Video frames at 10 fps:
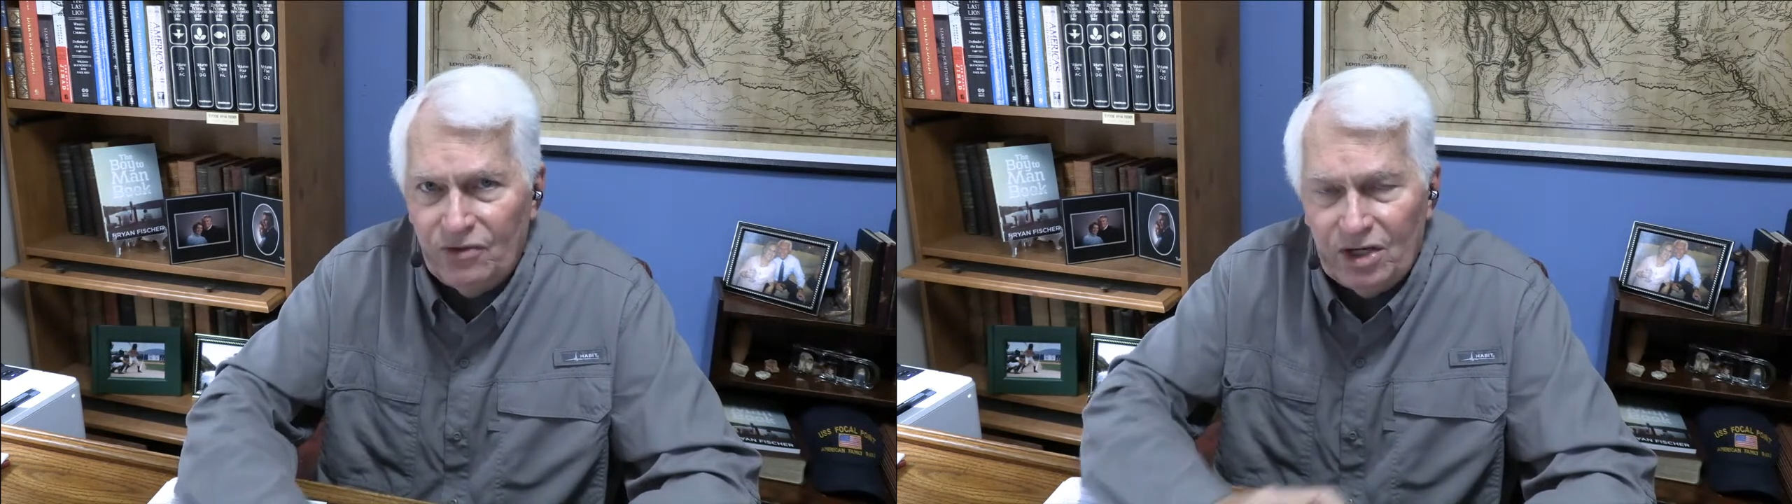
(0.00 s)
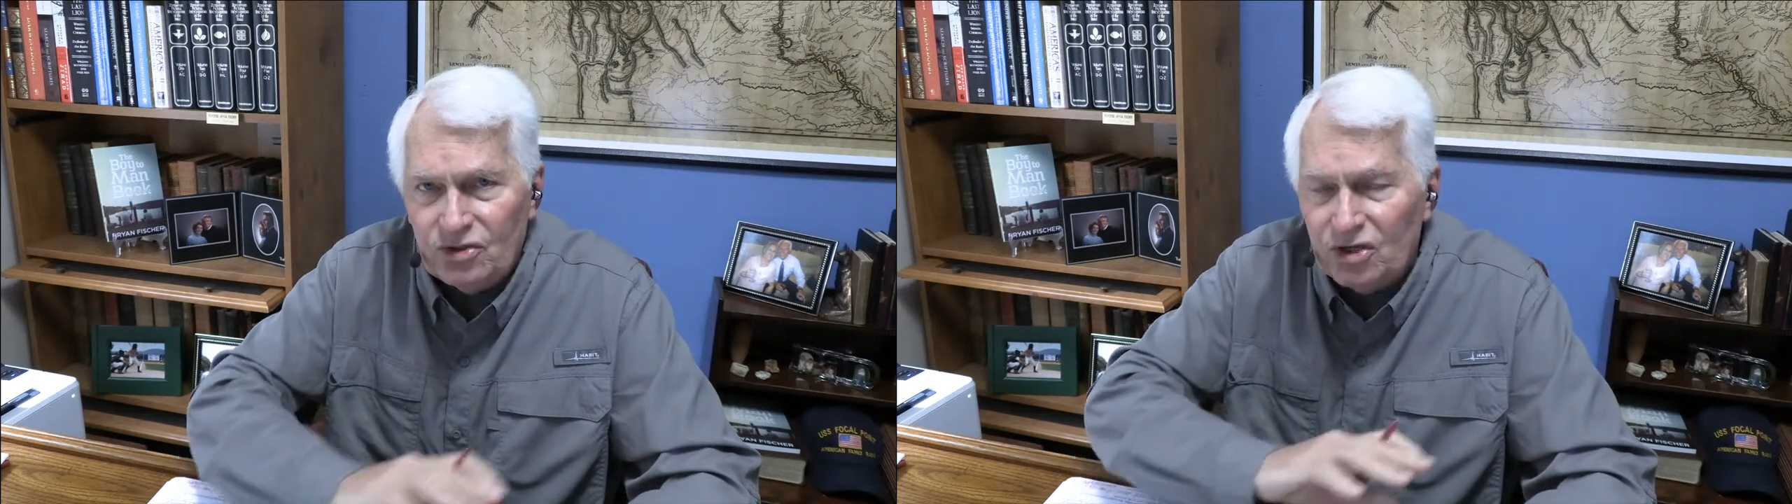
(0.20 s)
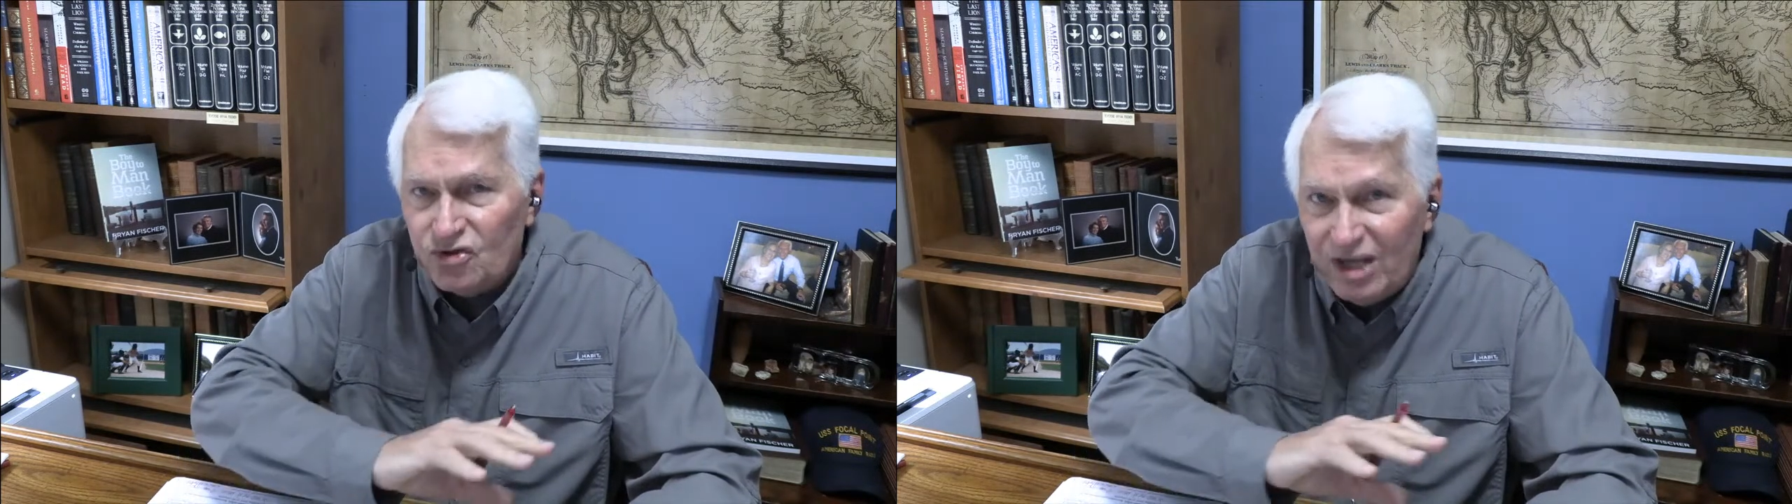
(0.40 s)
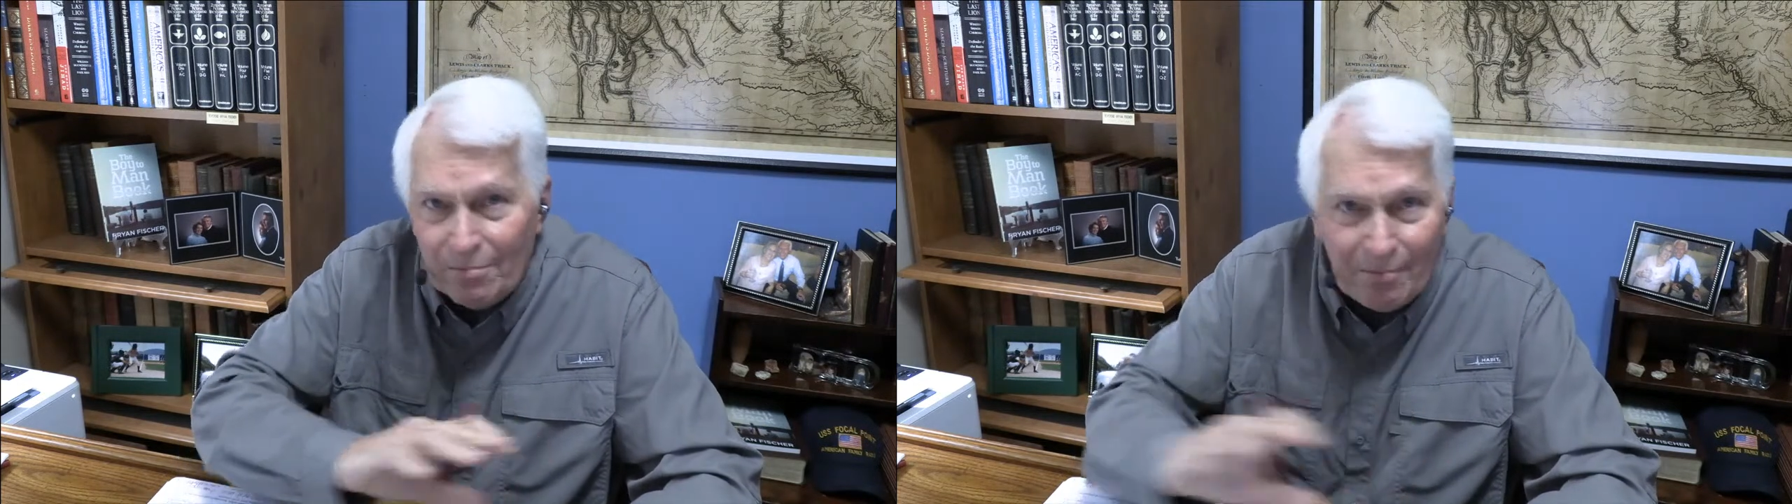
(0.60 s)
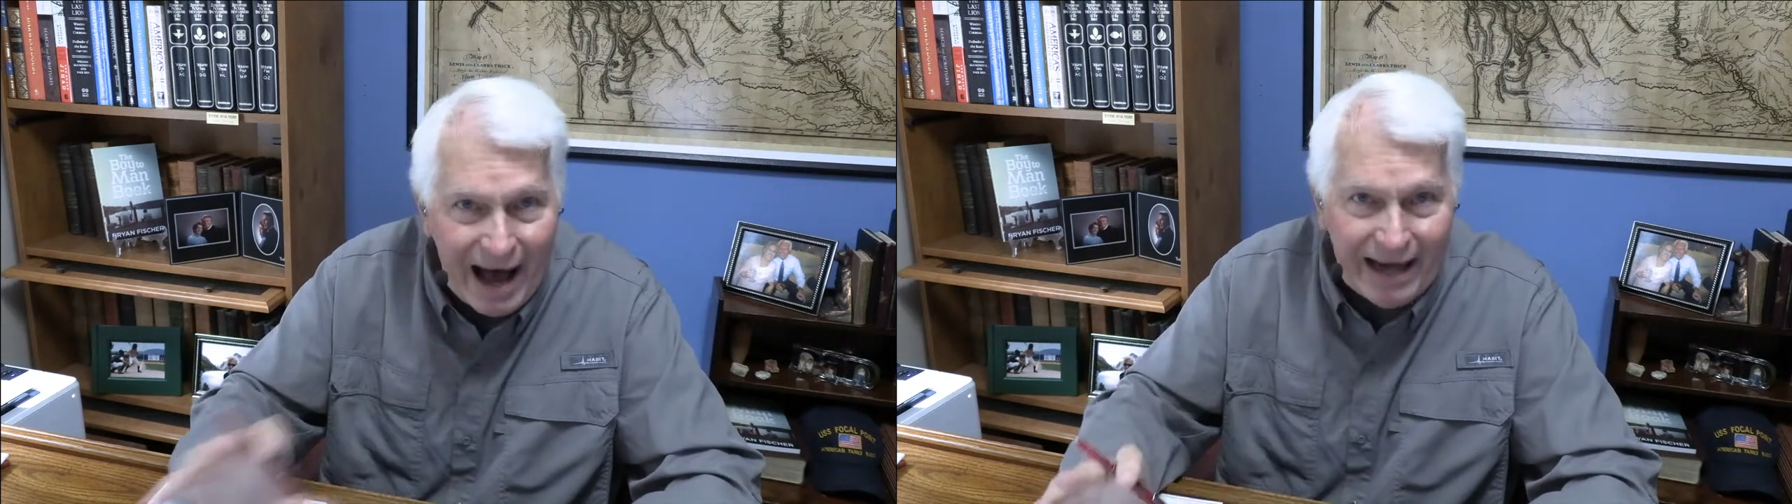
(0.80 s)
This is
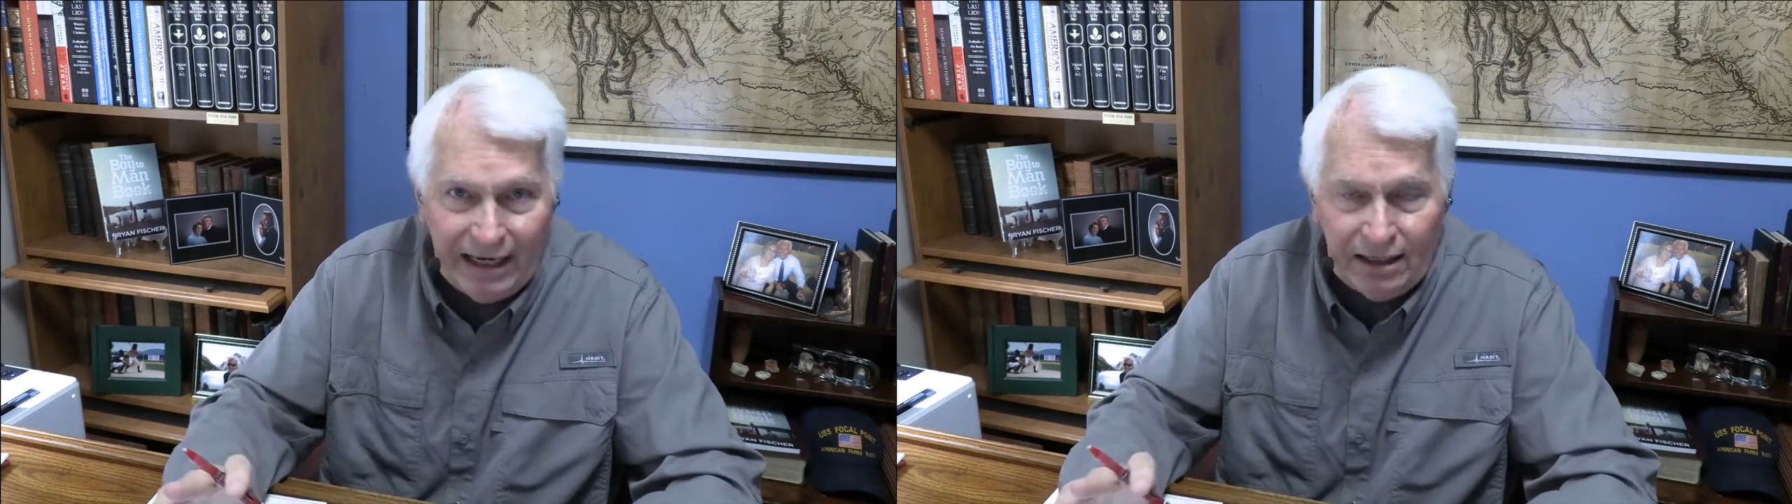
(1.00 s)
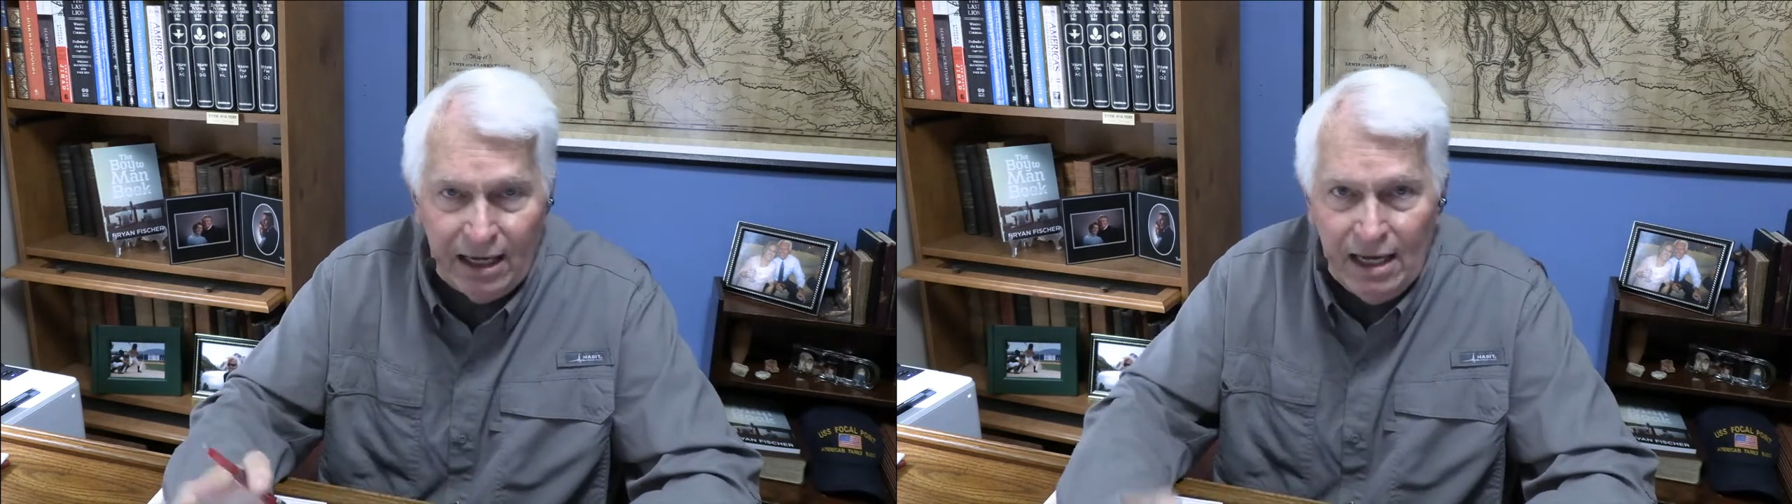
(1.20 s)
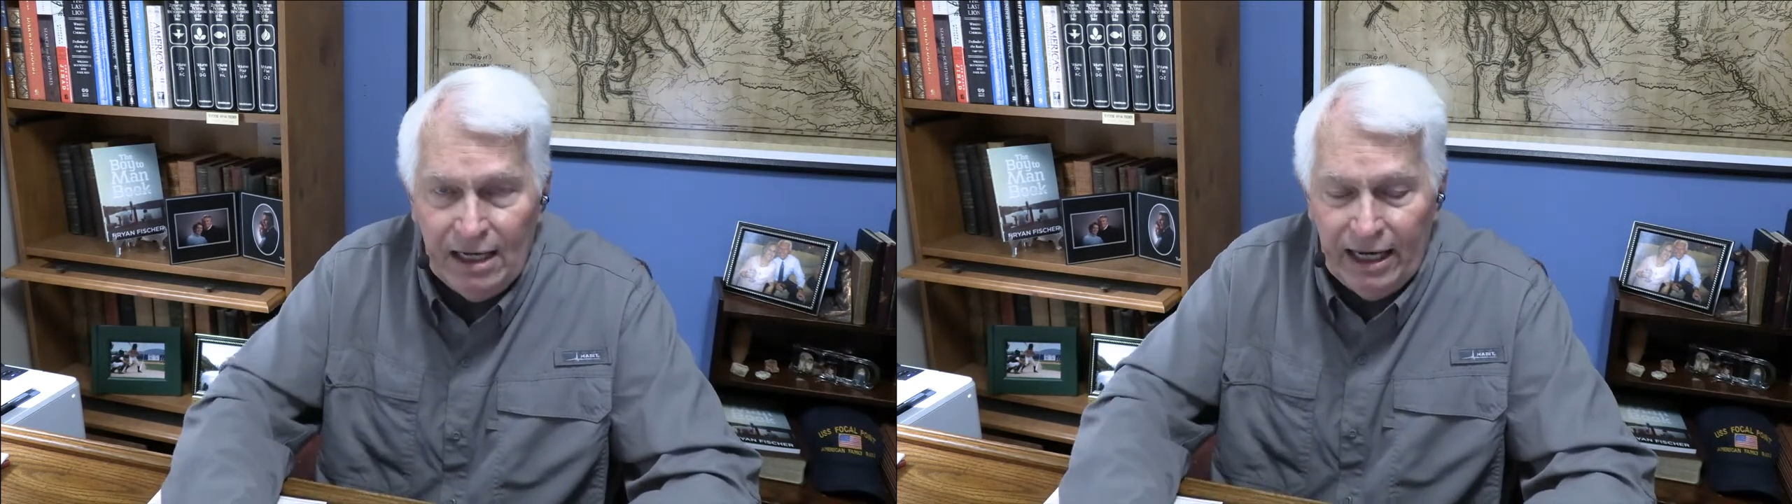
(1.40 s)
demonic